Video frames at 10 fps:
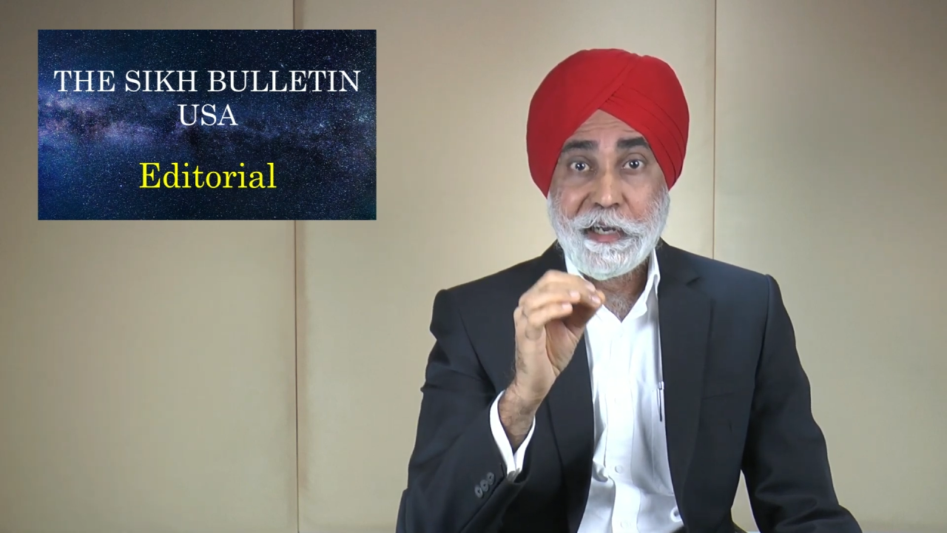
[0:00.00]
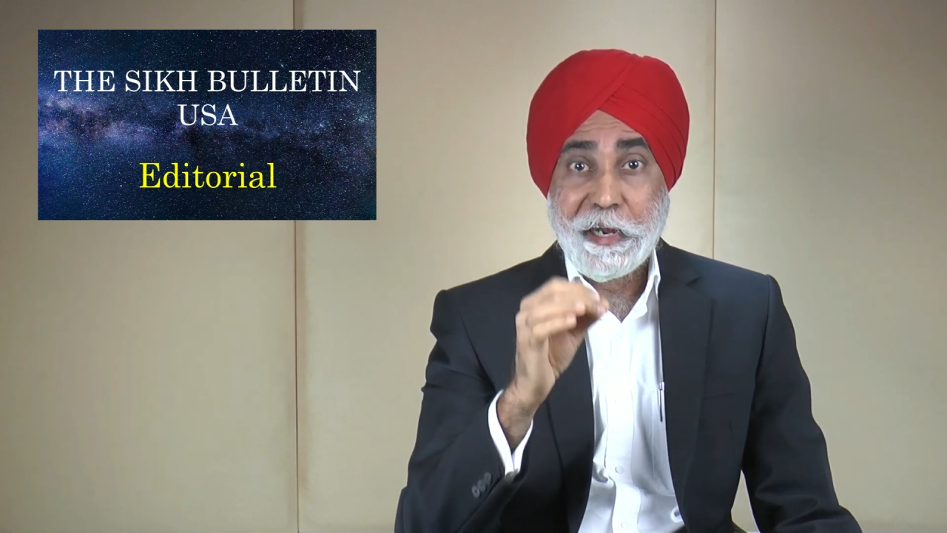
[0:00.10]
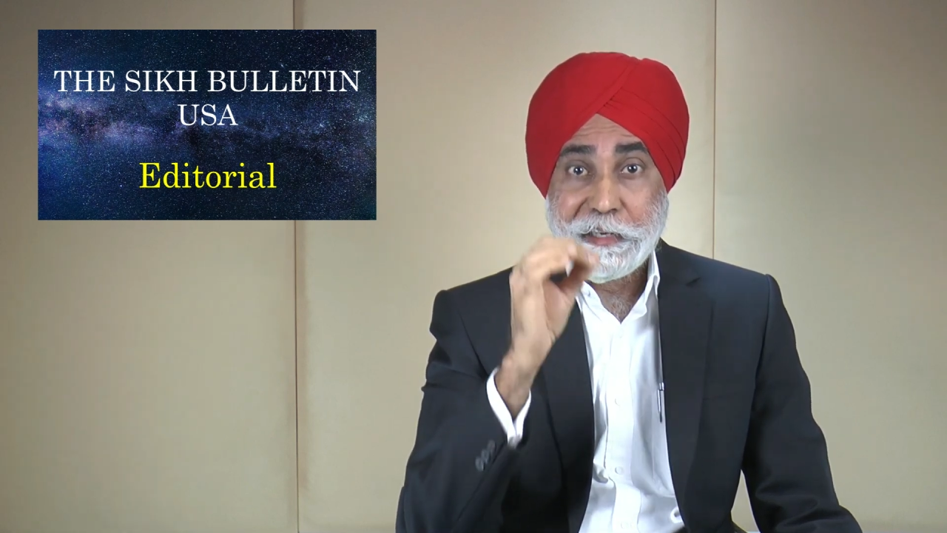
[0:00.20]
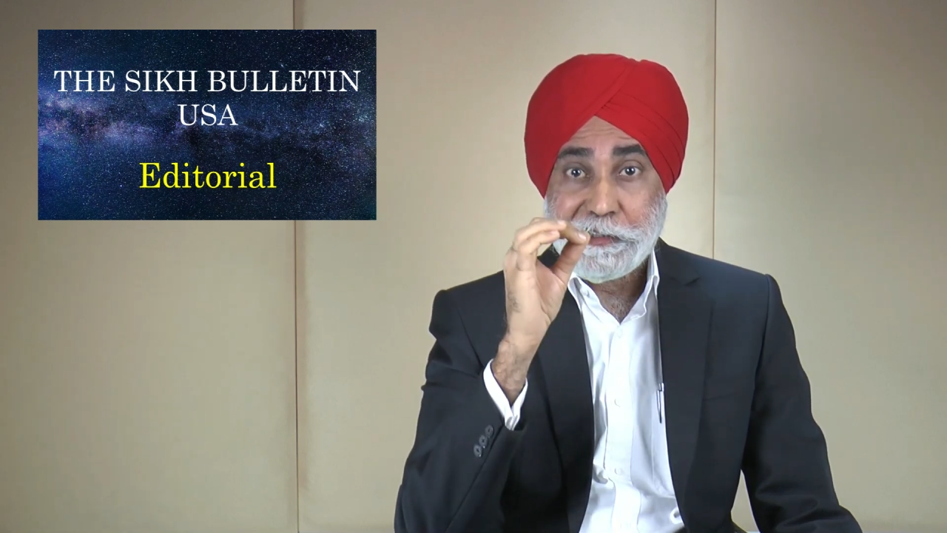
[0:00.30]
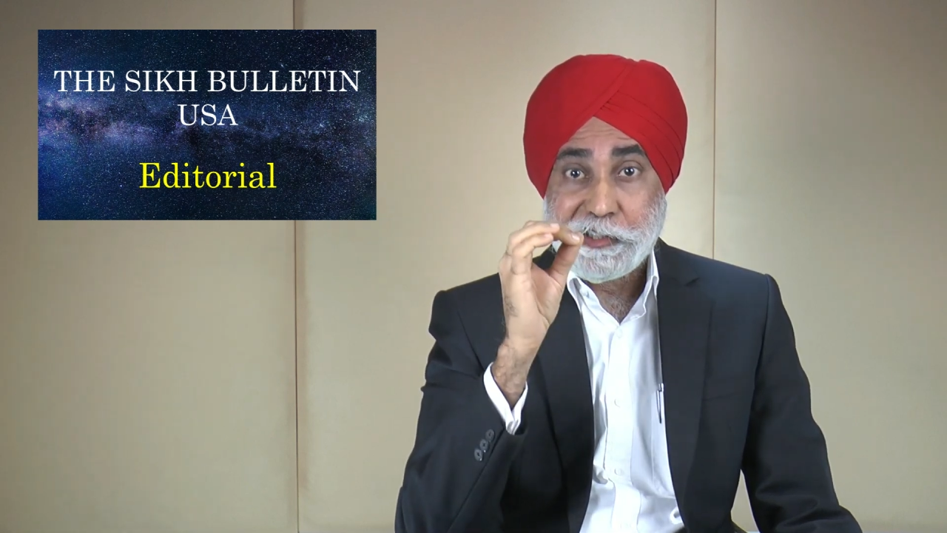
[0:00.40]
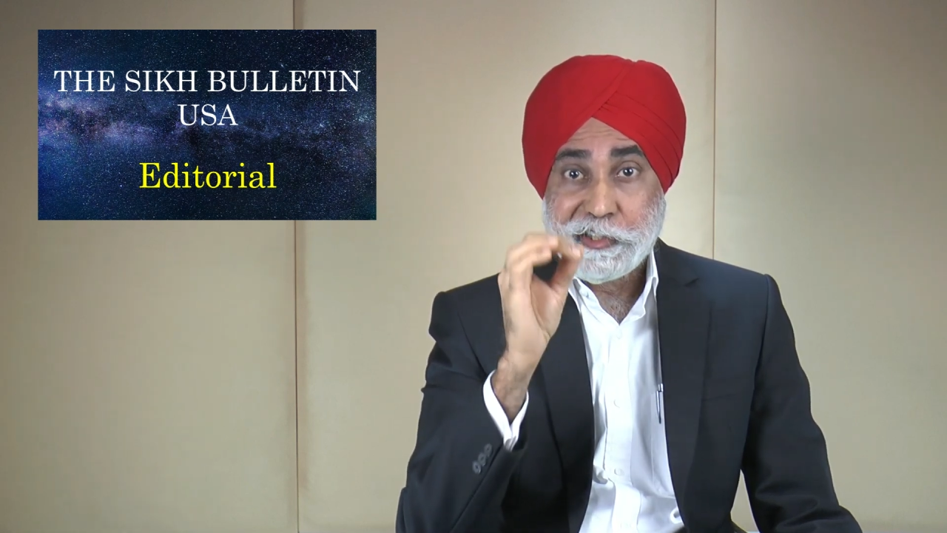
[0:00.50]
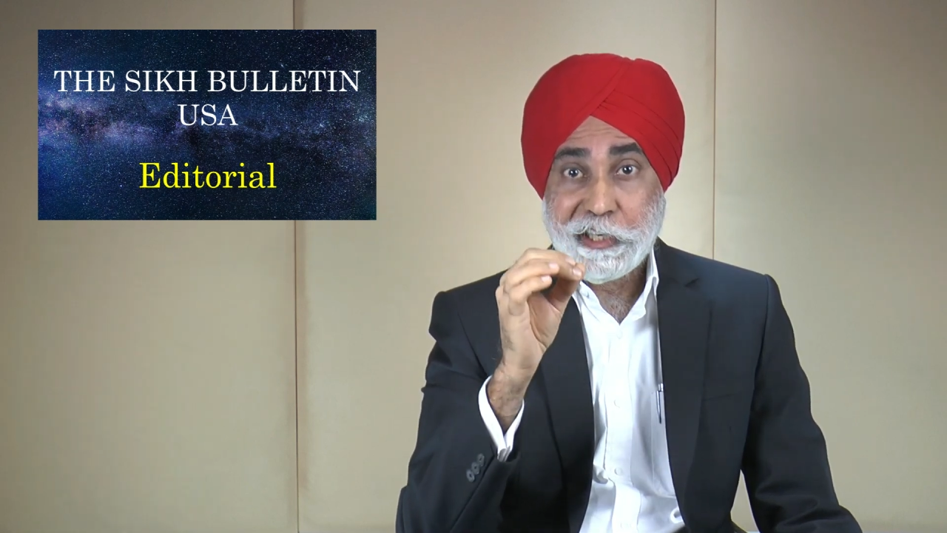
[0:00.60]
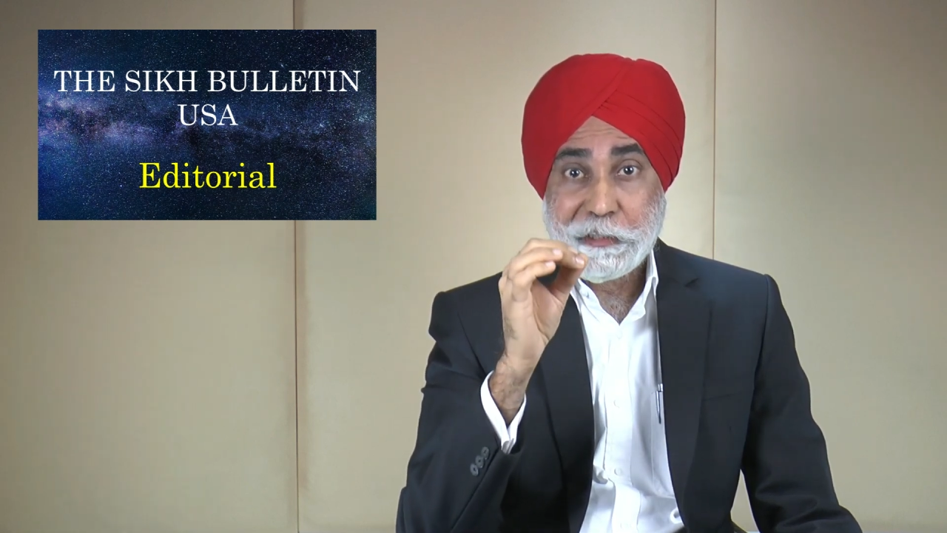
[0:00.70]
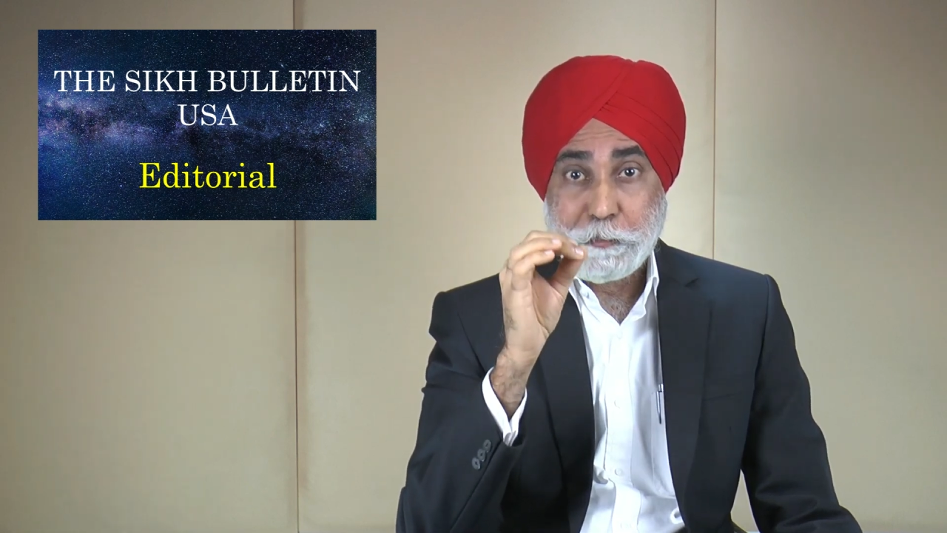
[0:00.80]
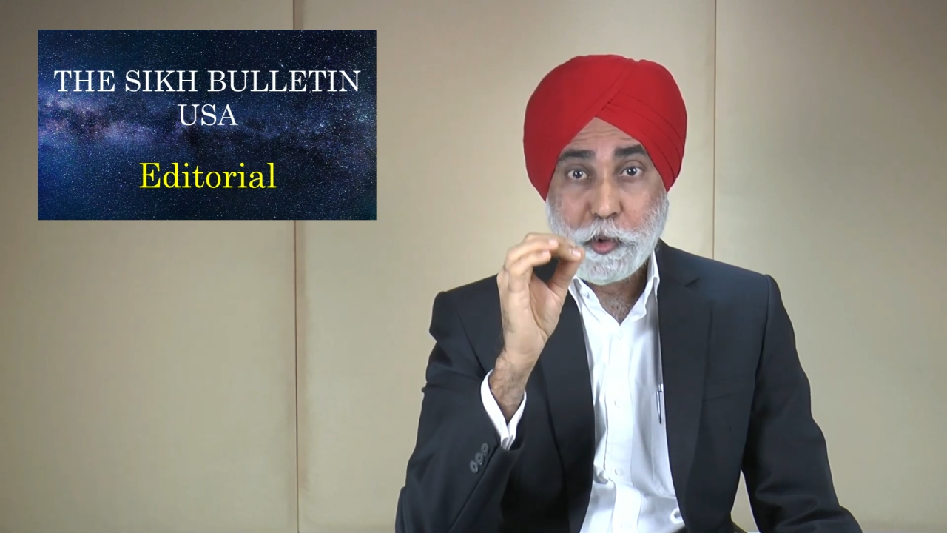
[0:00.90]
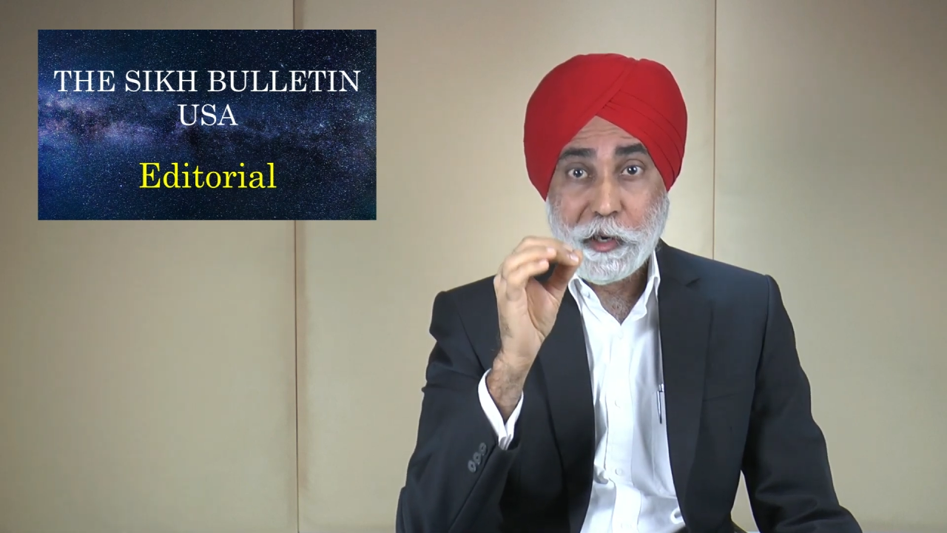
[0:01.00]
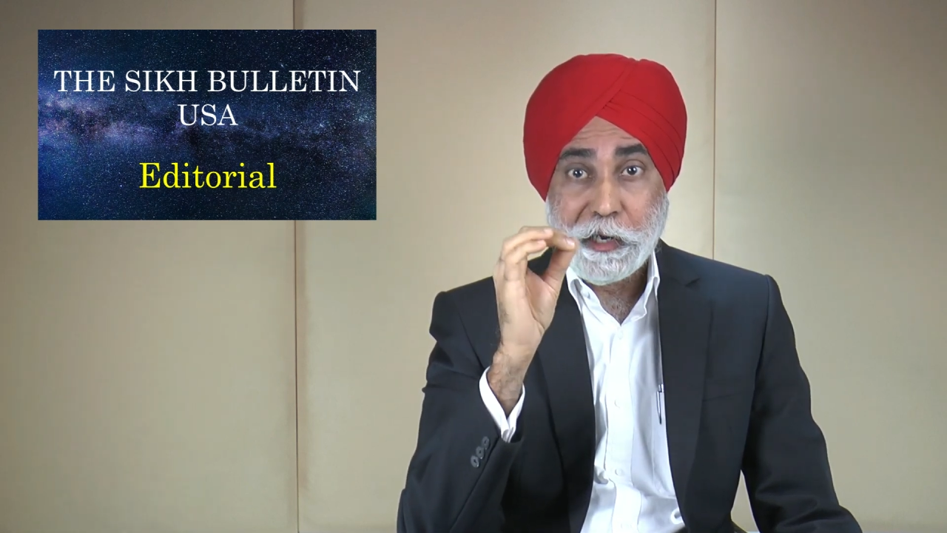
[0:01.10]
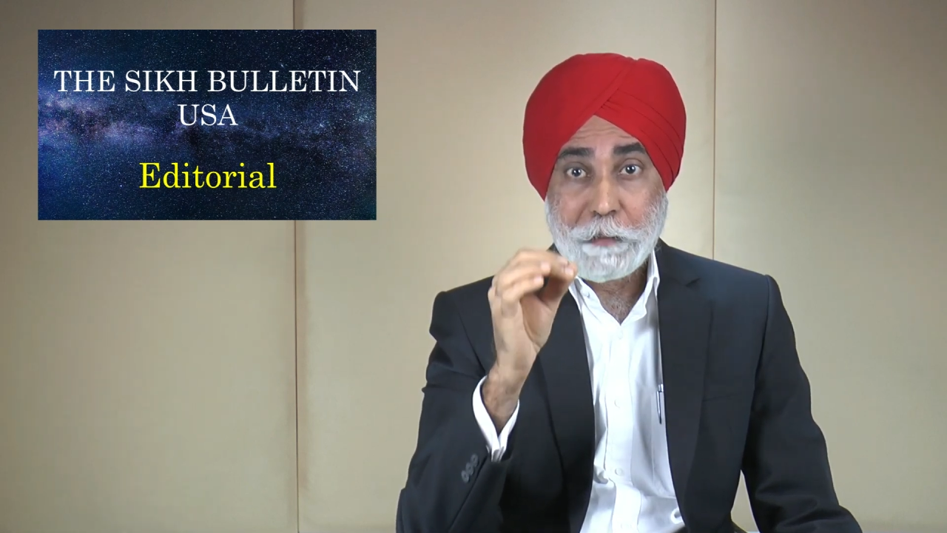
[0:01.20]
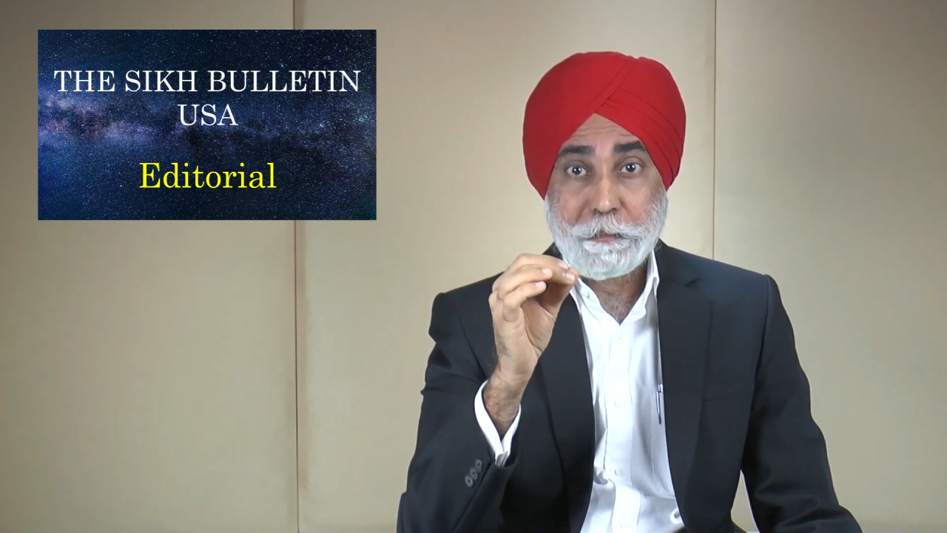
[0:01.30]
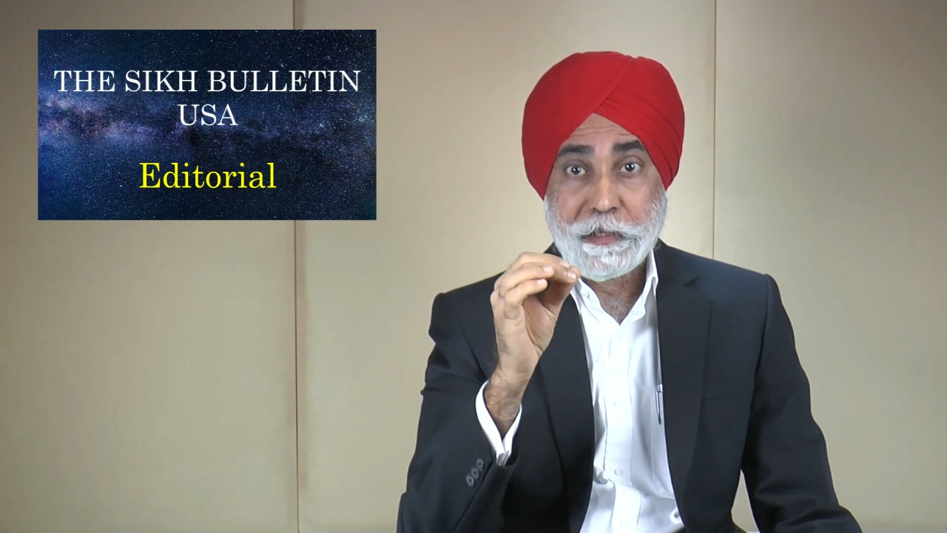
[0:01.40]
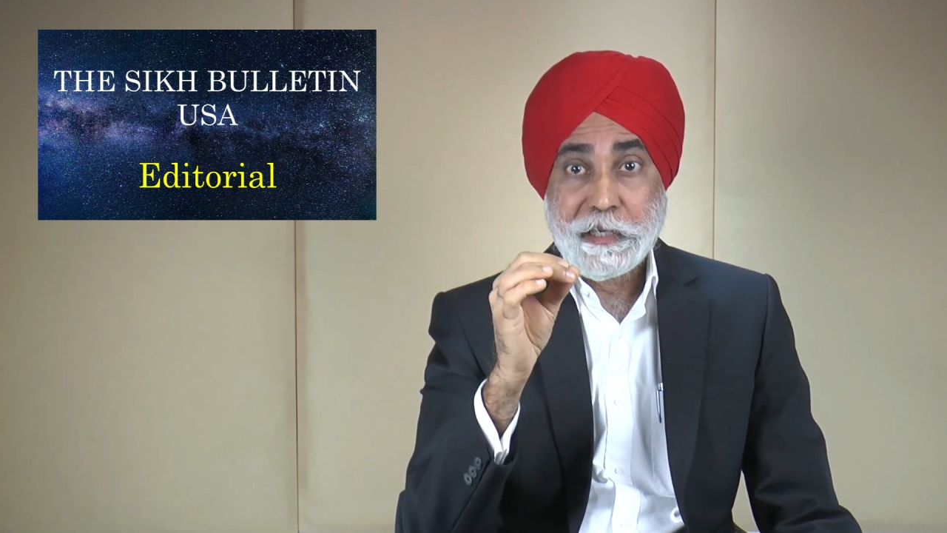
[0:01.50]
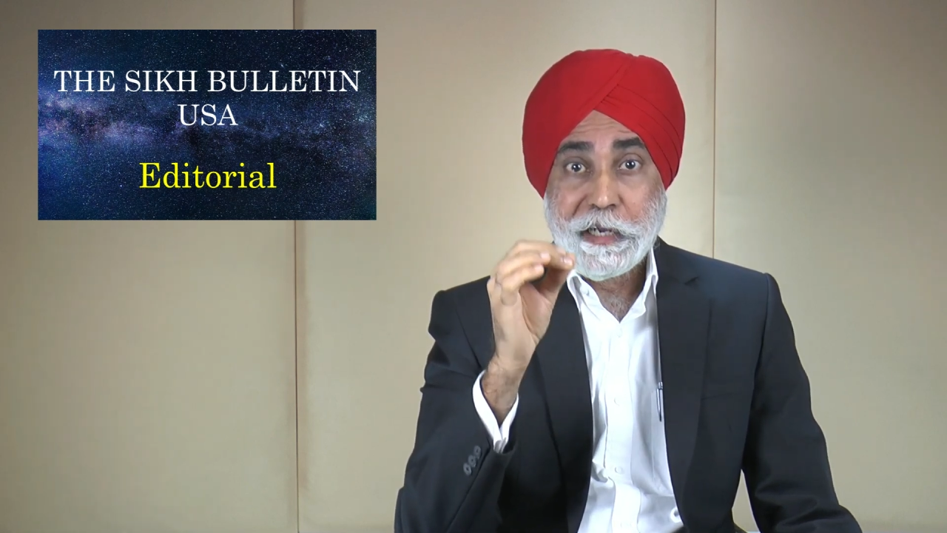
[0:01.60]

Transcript: and the Sikh Book Club,